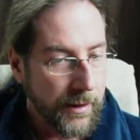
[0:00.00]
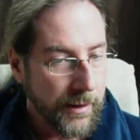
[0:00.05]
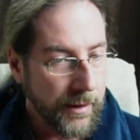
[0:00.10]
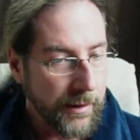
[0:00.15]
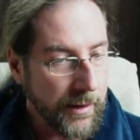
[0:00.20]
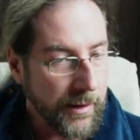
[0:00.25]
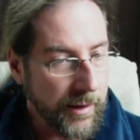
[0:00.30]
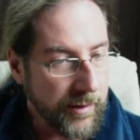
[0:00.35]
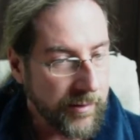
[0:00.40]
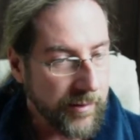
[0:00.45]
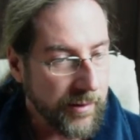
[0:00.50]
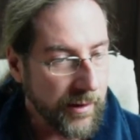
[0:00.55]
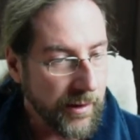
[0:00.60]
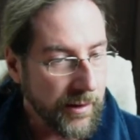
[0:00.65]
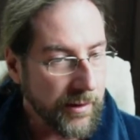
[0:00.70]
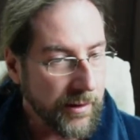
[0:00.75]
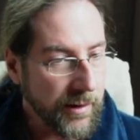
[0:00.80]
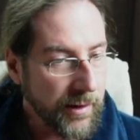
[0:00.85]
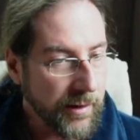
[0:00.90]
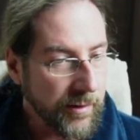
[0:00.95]
That's not
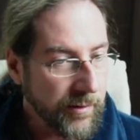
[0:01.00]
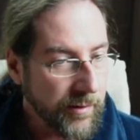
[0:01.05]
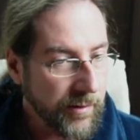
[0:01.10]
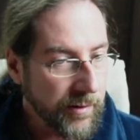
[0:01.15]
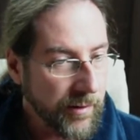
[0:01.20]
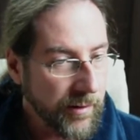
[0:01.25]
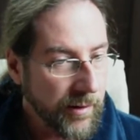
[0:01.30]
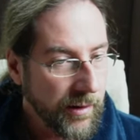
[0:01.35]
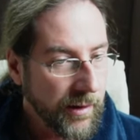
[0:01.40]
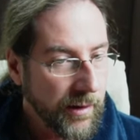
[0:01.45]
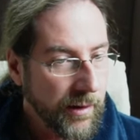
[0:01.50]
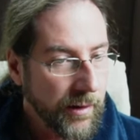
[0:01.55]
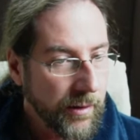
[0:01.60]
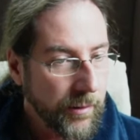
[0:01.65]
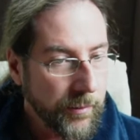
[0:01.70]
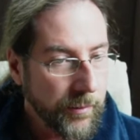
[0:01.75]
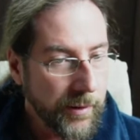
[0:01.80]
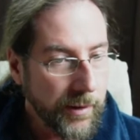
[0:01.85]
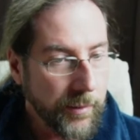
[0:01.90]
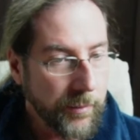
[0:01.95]
nice.
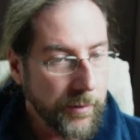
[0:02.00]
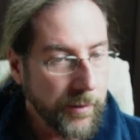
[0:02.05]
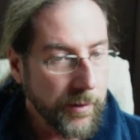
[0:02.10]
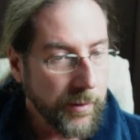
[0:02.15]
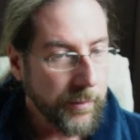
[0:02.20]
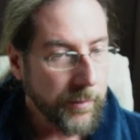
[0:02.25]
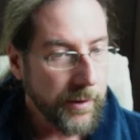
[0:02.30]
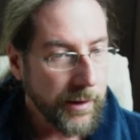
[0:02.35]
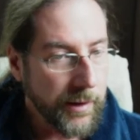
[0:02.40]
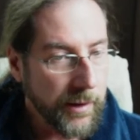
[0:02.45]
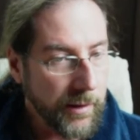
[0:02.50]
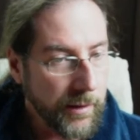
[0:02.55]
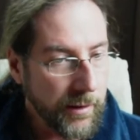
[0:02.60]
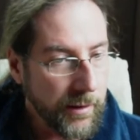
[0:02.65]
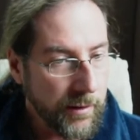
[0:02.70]
Where were we?